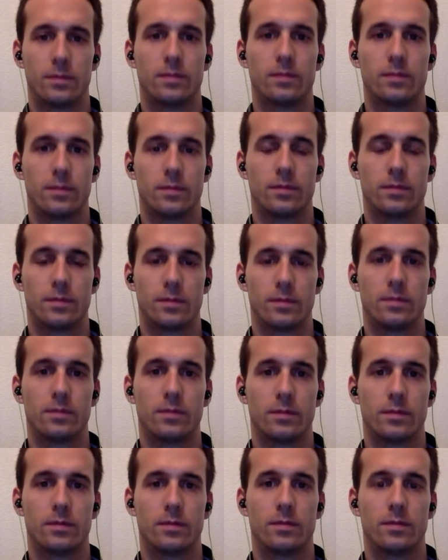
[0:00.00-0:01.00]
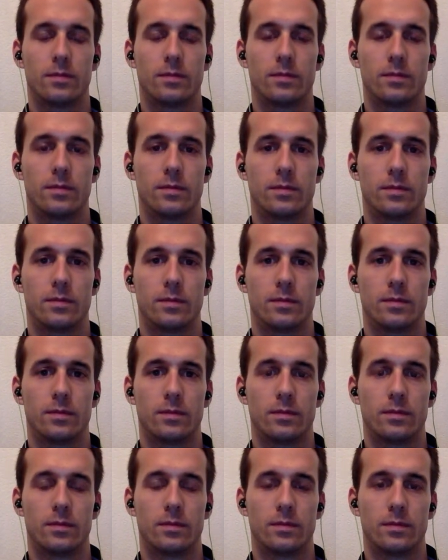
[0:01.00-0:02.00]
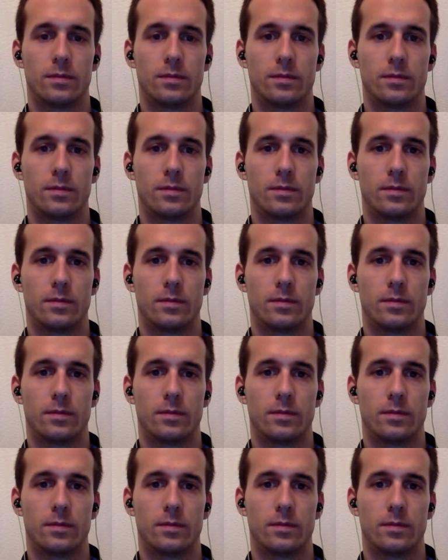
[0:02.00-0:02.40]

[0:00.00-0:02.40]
(silent)